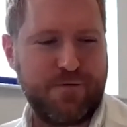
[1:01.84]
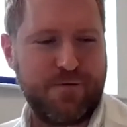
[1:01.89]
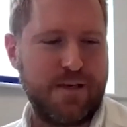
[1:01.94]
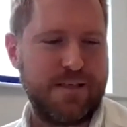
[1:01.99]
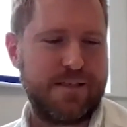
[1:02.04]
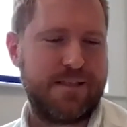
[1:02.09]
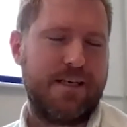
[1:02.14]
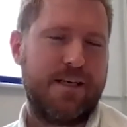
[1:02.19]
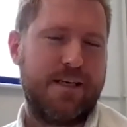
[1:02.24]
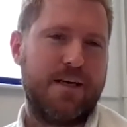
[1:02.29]
for
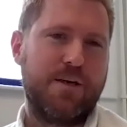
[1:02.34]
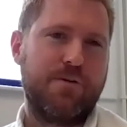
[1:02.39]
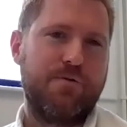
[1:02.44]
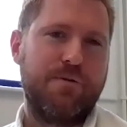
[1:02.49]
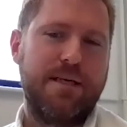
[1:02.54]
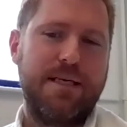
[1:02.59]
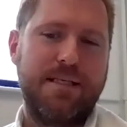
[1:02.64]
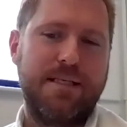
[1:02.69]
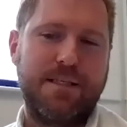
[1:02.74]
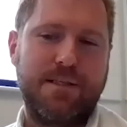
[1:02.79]
us
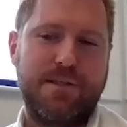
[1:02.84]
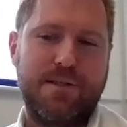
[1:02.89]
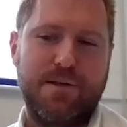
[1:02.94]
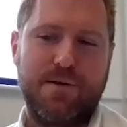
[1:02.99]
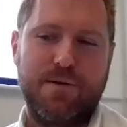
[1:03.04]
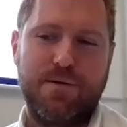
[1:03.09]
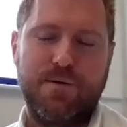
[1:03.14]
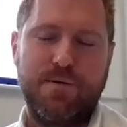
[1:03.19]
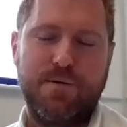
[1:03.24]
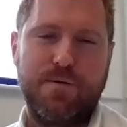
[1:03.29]
agreed
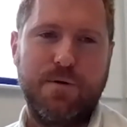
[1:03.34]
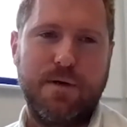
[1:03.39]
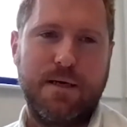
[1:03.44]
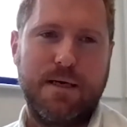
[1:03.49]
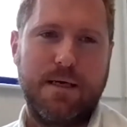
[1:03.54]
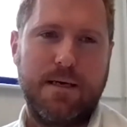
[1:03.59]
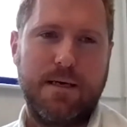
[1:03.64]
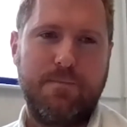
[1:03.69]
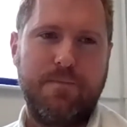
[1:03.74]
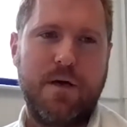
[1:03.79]
to
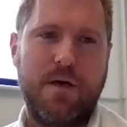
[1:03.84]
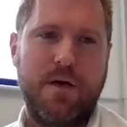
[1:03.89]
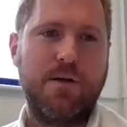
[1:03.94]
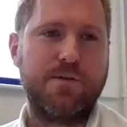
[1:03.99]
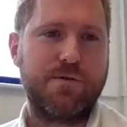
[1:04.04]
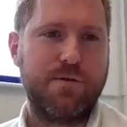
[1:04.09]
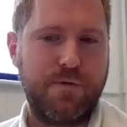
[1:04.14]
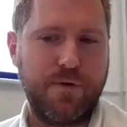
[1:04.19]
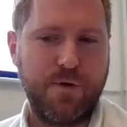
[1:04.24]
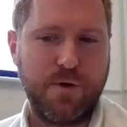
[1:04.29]

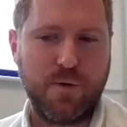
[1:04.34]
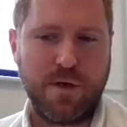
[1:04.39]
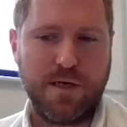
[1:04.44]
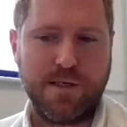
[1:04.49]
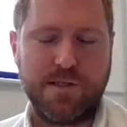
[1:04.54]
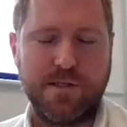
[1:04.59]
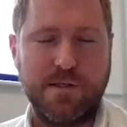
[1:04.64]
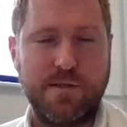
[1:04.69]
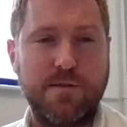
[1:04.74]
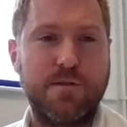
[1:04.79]
answer a few
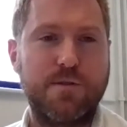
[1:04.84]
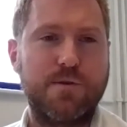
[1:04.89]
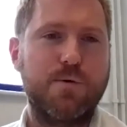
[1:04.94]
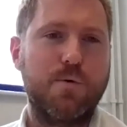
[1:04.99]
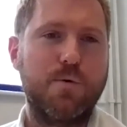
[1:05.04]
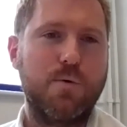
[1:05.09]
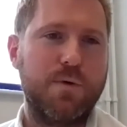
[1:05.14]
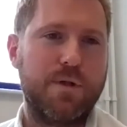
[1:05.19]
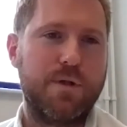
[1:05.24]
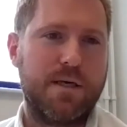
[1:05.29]
questions and
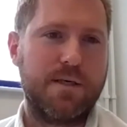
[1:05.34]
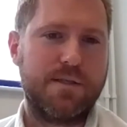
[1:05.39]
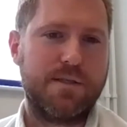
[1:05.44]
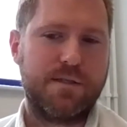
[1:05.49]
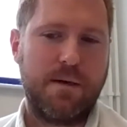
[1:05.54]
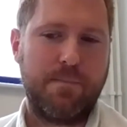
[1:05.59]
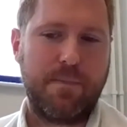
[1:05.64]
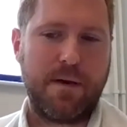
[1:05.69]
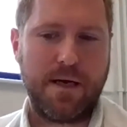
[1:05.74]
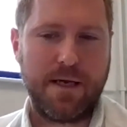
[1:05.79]
talk with
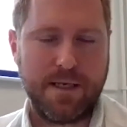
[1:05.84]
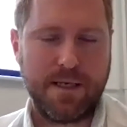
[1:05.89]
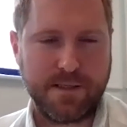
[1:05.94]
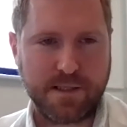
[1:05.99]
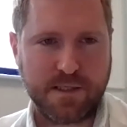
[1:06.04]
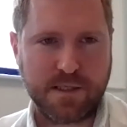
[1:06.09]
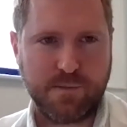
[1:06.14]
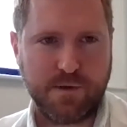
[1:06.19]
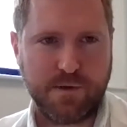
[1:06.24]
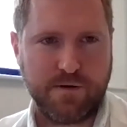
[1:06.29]
us about his
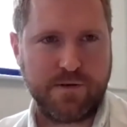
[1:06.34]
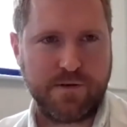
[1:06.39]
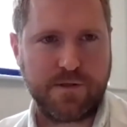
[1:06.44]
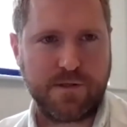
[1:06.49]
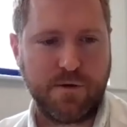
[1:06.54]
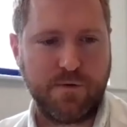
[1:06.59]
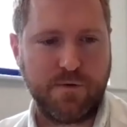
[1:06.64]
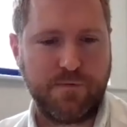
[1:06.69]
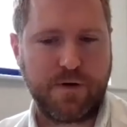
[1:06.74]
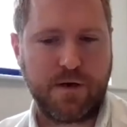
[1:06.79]

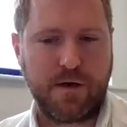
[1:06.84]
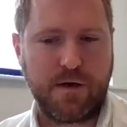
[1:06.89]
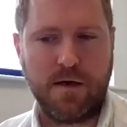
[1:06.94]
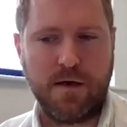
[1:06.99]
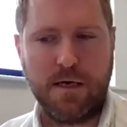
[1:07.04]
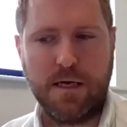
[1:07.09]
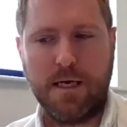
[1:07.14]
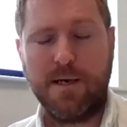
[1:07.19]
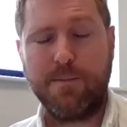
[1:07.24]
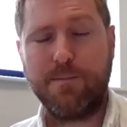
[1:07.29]
experience so
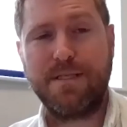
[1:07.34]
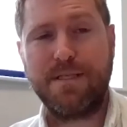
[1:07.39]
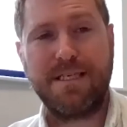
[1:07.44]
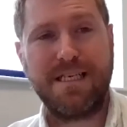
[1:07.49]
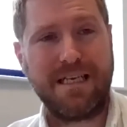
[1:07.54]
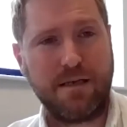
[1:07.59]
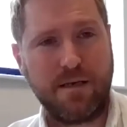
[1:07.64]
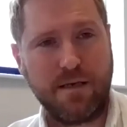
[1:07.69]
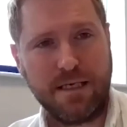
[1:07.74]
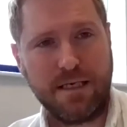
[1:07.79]
far,
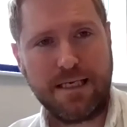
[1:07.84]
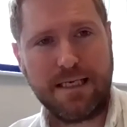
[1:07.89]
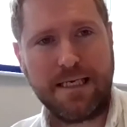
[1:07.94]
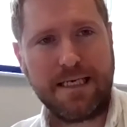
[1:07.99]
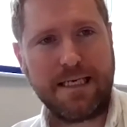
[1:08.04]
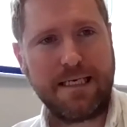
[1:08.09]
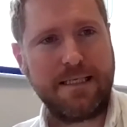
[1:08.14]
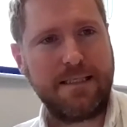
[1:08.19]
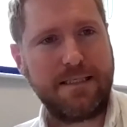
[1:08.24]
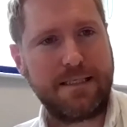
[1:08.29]

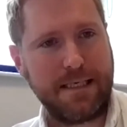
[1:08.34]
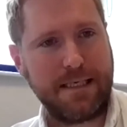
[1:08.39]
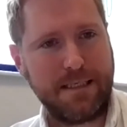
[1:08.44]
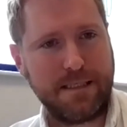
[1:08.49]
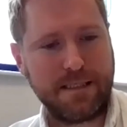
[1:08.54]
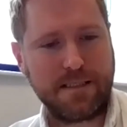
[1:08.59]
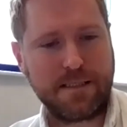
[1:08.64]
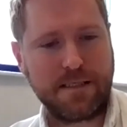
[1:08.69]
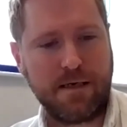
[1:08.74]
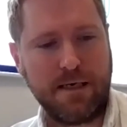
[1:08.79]
particularly in
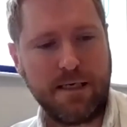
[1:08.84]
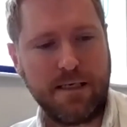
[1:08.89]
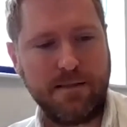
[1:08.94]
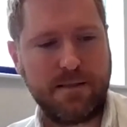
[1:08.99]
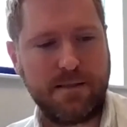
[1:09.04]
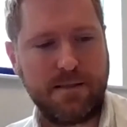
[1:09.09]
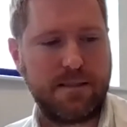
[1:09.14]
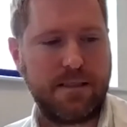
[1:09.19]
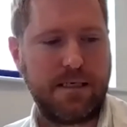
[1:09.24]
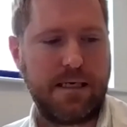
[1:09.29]
data
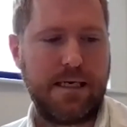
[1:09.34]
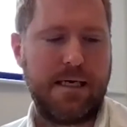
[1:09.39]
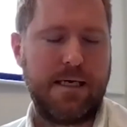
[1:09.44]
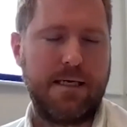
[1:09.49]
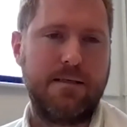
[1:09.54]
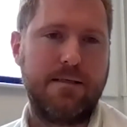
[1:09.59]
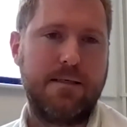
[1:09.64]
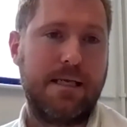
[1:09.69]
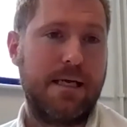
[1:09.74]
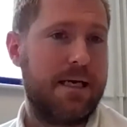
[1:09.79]
science
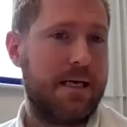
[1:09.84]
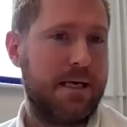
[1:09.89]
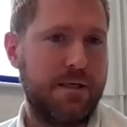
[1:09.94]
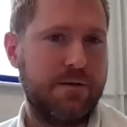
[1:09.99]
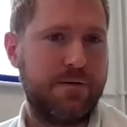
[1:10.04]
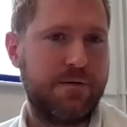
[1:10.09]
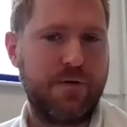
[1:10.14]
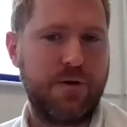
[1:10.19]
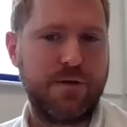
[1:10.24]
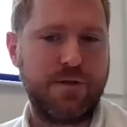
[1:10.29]
and getting
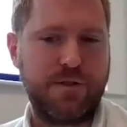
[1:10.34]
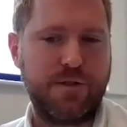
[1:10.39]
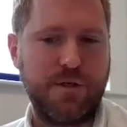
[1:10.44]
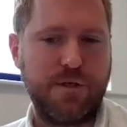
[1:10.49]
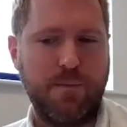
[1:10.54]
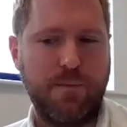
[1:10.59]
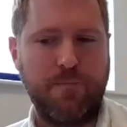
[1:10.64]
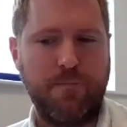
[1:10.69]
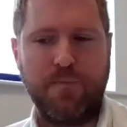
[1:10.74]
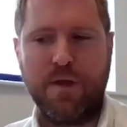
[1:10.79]
his first
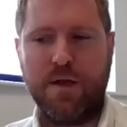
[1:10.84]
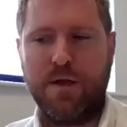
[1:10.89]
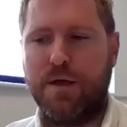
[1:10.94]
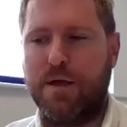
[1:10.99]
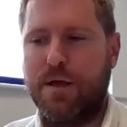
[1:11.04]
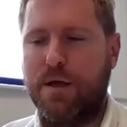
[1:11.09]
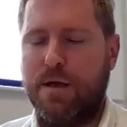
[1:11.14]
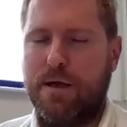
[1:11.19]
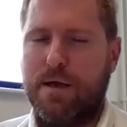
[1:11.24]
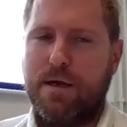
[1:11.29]
job.
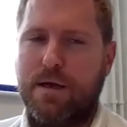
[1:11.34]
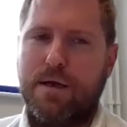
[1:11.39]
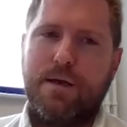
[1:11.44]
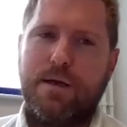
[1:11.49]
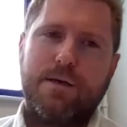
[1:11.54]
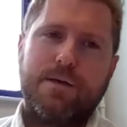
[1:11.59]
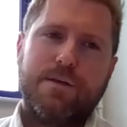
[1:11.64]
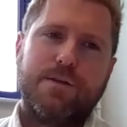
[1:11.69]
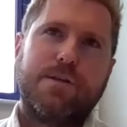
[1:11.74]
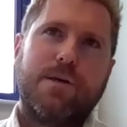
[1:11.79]

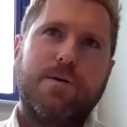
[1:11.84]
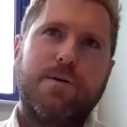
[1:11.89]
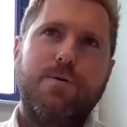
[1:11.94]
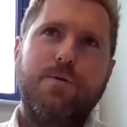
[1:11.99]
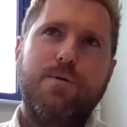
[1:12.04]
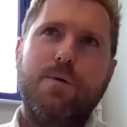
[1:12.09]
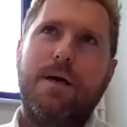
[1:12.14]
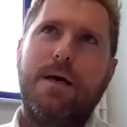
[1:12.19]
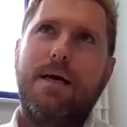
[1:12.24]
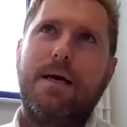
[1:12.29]

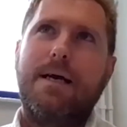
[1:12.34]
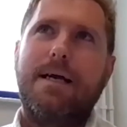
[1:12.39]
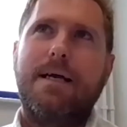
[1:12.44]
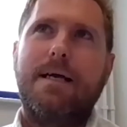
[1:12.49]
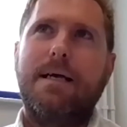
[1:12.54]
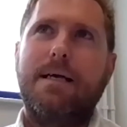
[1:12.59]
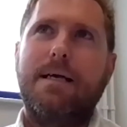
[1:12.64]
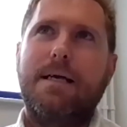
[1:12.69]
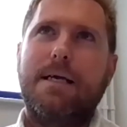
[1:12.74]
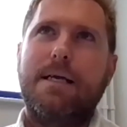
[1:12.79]
So
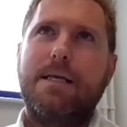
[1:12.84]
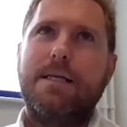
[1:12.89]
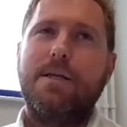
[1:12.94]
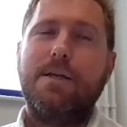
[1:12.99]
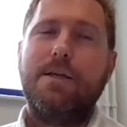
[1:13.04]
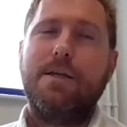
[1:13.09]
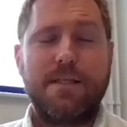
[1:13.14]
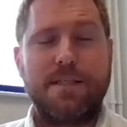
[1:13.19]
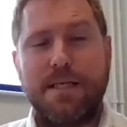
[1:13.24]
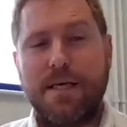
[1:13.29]

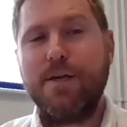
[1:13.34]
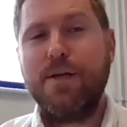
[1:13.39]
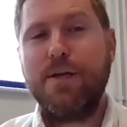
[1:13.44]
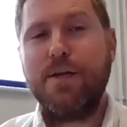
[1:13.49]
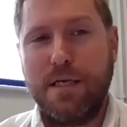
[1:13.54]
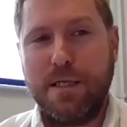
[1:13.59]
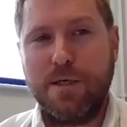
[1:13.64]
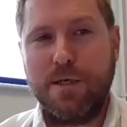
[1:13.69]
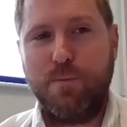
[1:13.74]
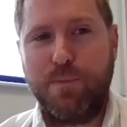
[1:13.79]
look, to tell you
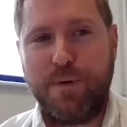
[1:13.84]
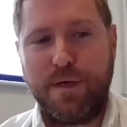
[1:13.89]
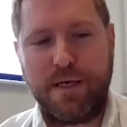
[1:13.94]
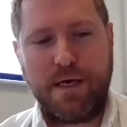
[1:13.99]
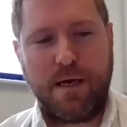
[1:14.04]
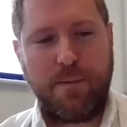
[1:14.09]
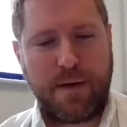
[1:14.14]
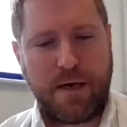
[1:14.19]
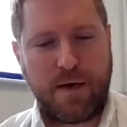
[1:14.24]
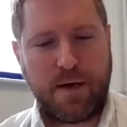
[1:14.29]
a little
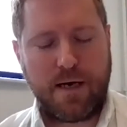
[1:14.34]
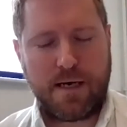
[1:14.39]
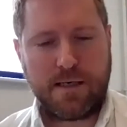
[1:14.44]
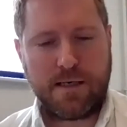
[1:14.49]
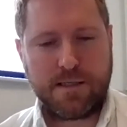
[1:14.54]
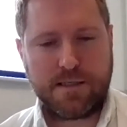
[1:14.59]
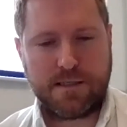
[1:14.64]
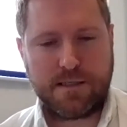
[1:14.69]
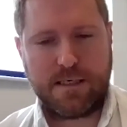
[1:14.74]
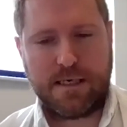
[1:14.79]
bit about
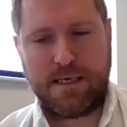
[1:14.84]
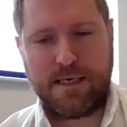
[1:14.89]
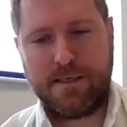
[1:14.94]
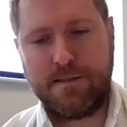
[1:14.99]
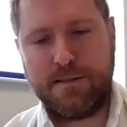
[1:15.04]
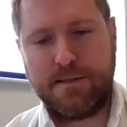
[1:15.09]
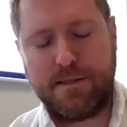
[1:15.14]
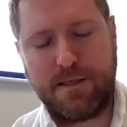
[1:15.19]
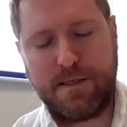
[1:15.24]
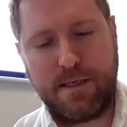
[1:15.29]
us,
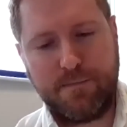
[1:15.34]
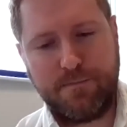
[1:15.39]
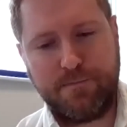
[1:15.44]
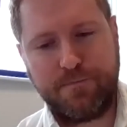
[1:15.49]
and